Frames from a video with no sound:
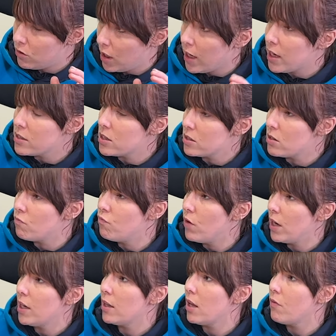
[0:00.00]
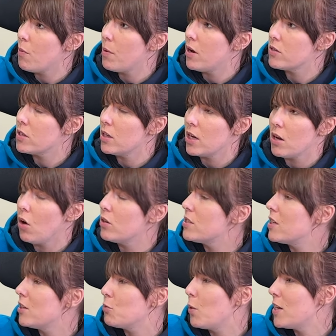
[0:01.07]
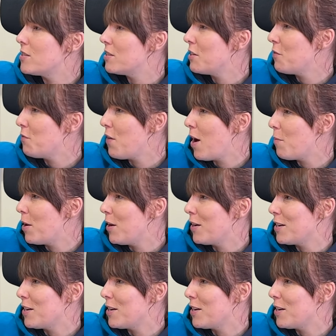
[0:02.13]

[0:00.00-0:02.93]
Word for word: he is is a really clever person. He honestly is wasted on farming,